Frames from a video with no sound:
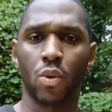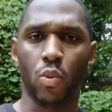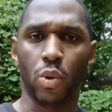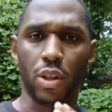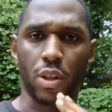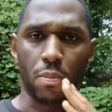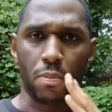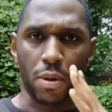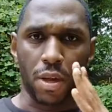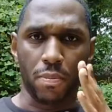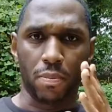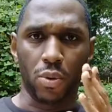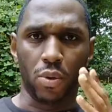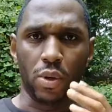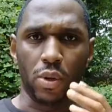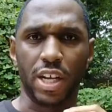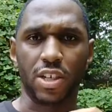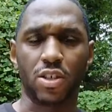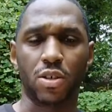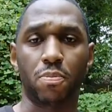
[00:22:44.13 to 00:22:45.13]
when the
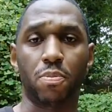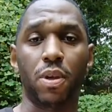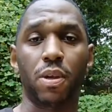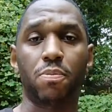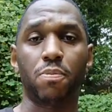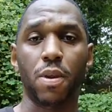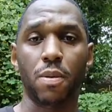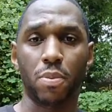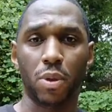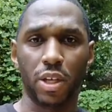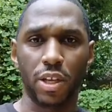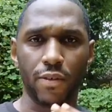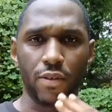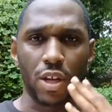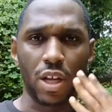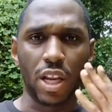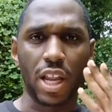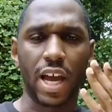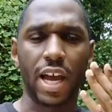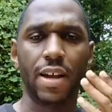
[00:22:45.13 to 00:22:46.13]
people, if people live
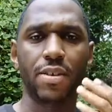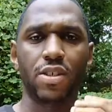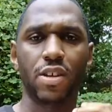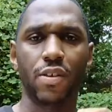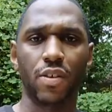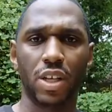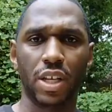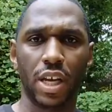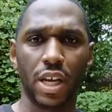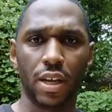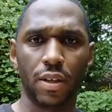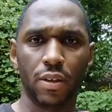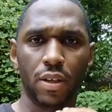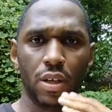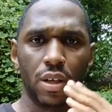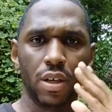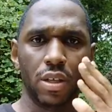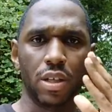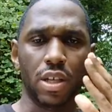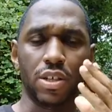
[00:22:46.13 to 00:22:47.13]
their lives every day,
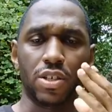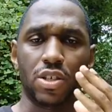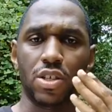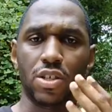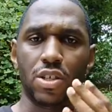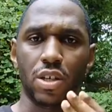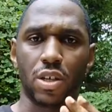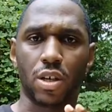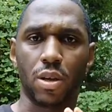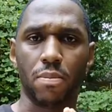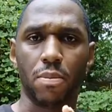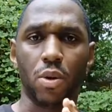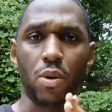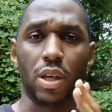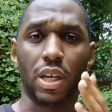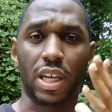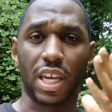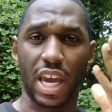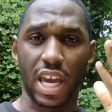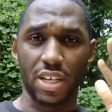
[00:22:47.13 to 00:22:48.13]
this is the
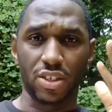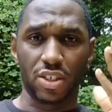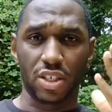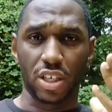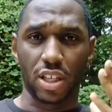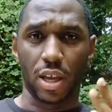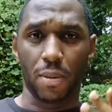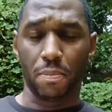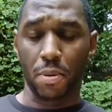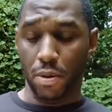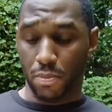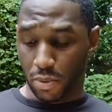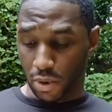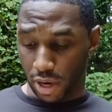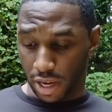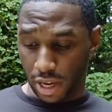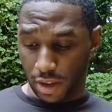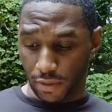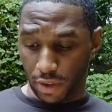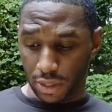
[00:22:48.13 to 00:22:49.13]
communication that people
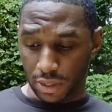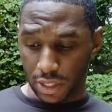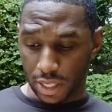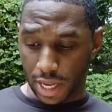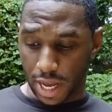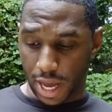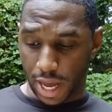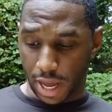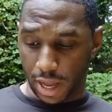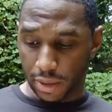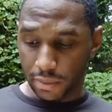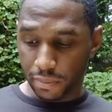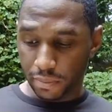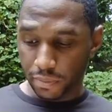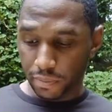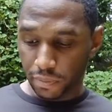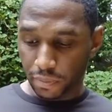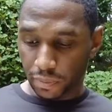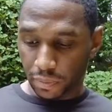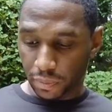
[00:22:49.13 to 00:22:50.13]
are giving to God.
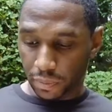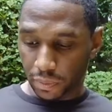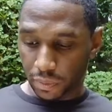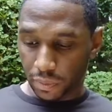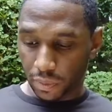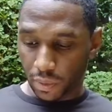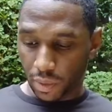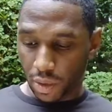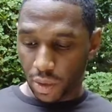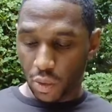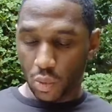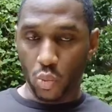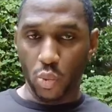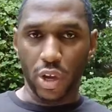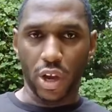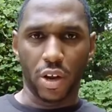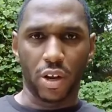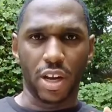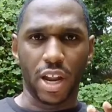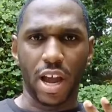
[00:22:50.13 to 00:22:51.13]

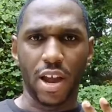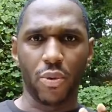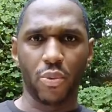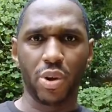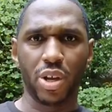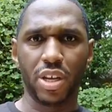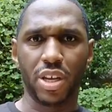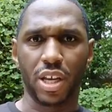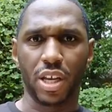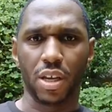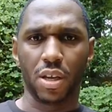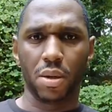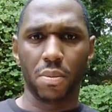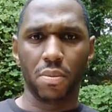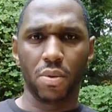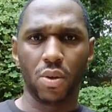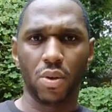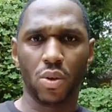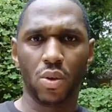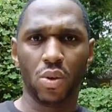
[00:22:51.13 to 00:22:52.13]
We are not
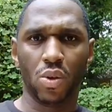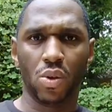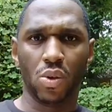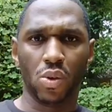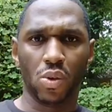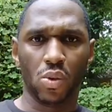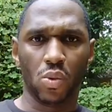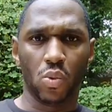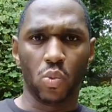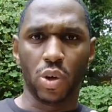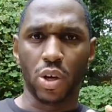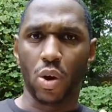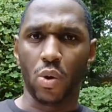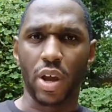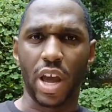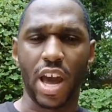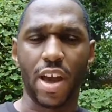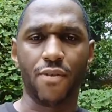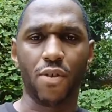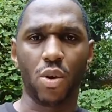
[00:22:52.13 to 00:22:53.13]
redeemed. We
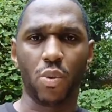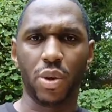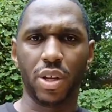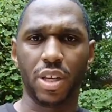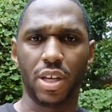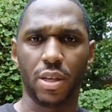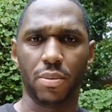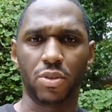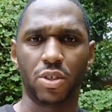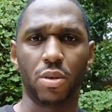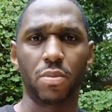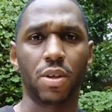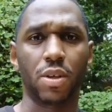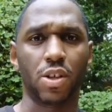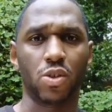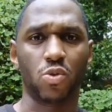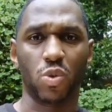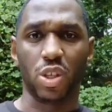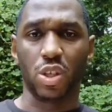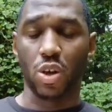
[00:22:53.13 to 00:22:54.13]
don't have your redemption
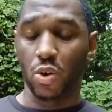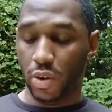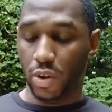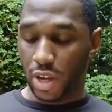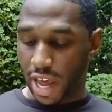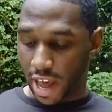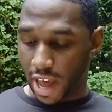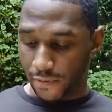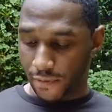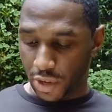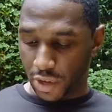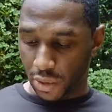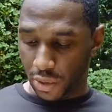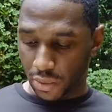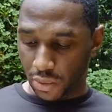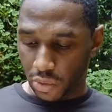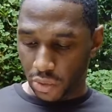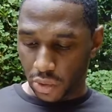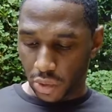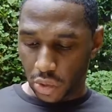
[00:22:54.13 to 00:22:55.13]
because we don't have
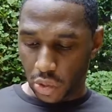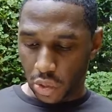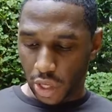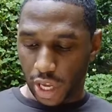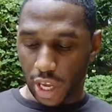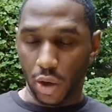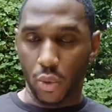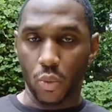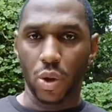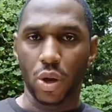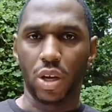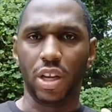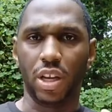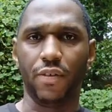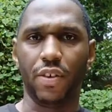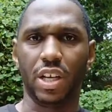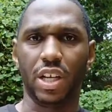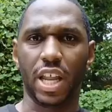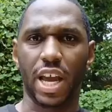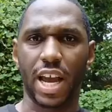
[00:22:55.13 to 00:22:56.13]
you, and we are
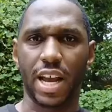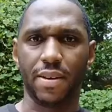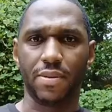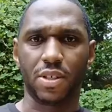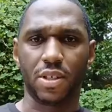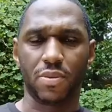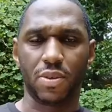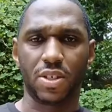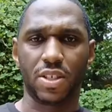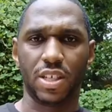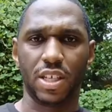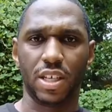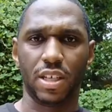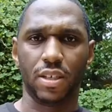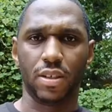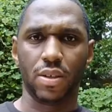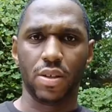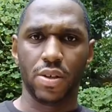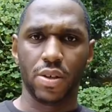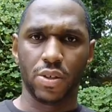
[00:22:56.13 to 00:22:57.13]
living lives of
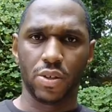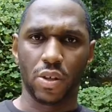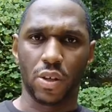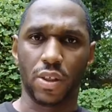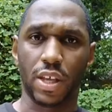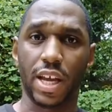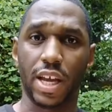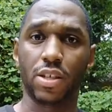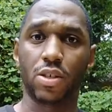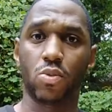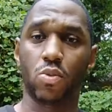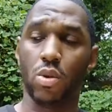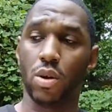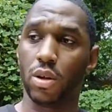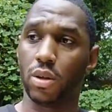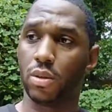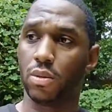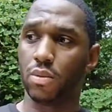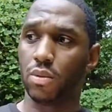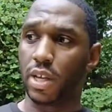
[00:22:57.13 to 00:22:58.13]
sin. So that's
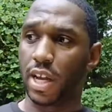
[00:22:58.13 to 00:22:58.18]
the